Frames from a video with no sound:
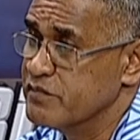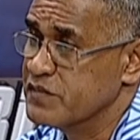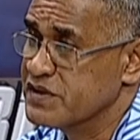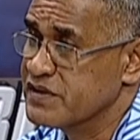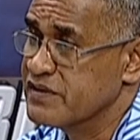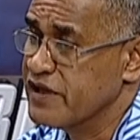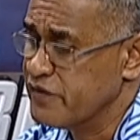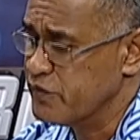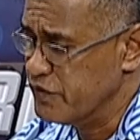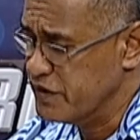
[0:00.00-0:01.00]
It's
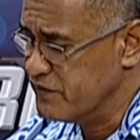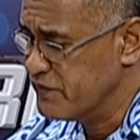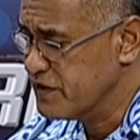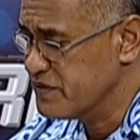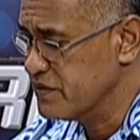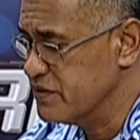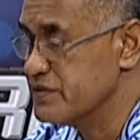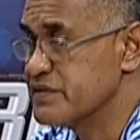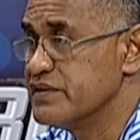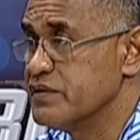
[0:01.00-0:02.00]
done through the Financial
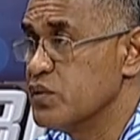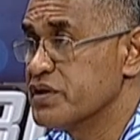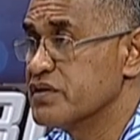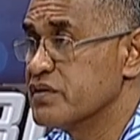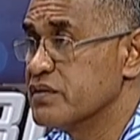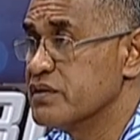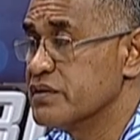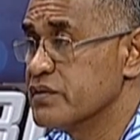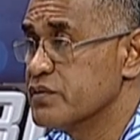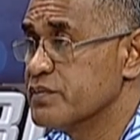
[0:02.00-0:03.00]
Literacy Working
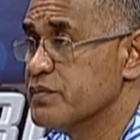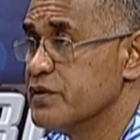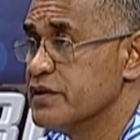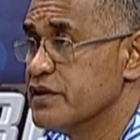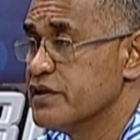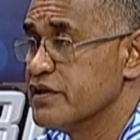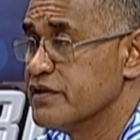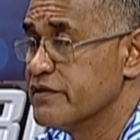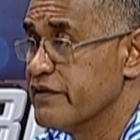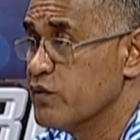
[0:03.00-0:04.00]
Group.
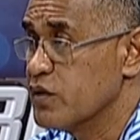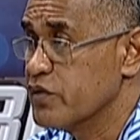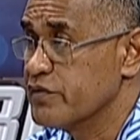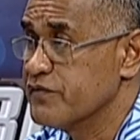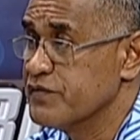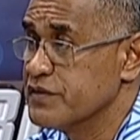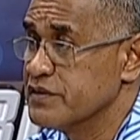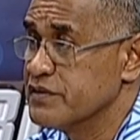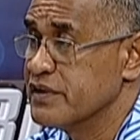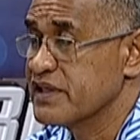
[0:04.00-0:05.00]
There were a lot of
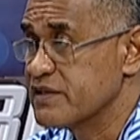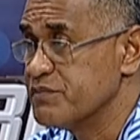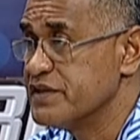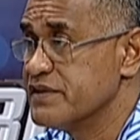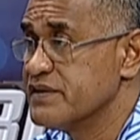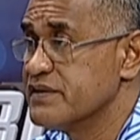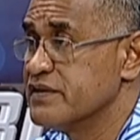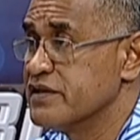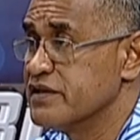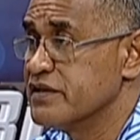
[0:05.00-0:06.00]
exhibitors
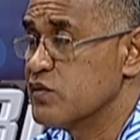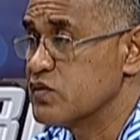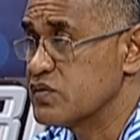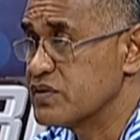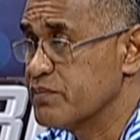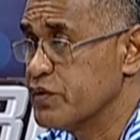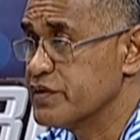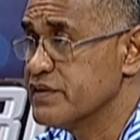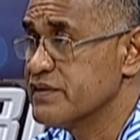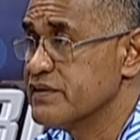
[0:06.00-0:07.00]
and also
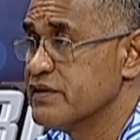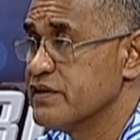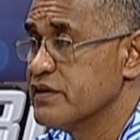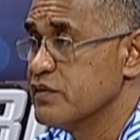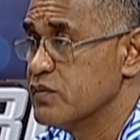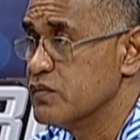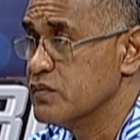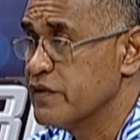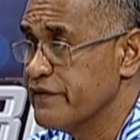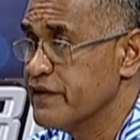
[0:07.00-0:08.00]
supporters
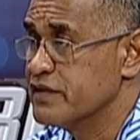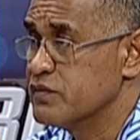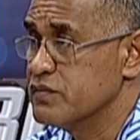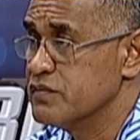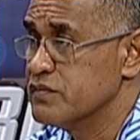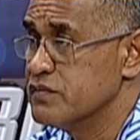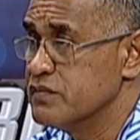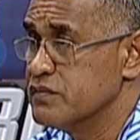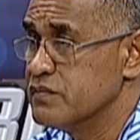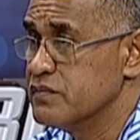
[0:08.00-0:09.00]
who are there
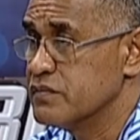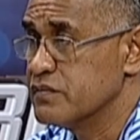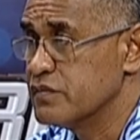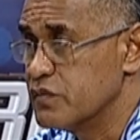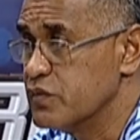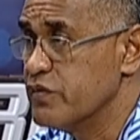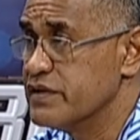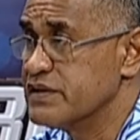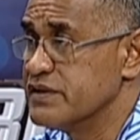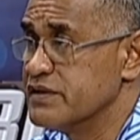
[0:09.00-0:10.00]
to do
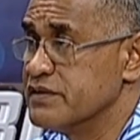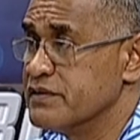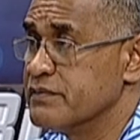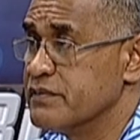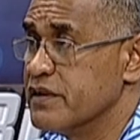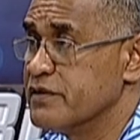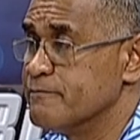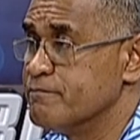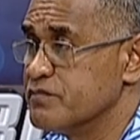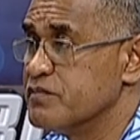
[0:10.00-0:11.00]
this
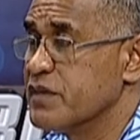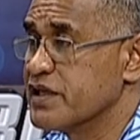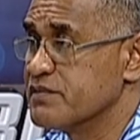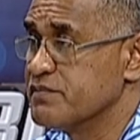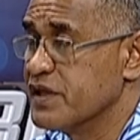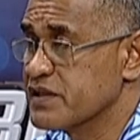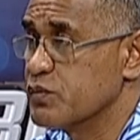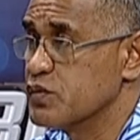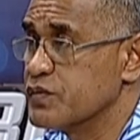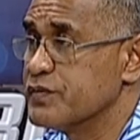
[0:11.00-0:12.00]
expo.